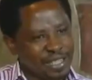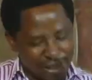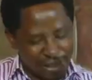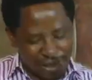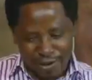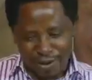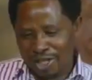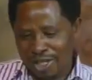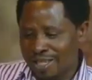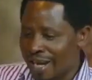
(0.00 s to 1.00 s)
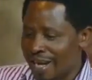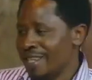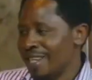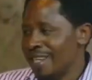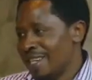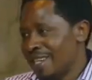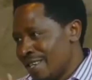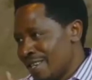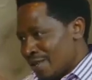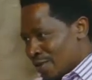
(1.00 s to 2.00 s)
your sister
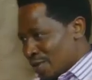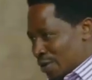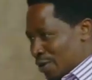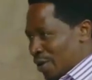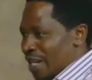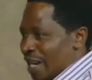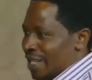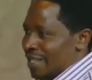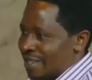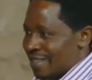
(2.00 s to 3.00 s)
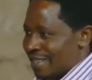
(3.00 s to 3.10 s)
to join us.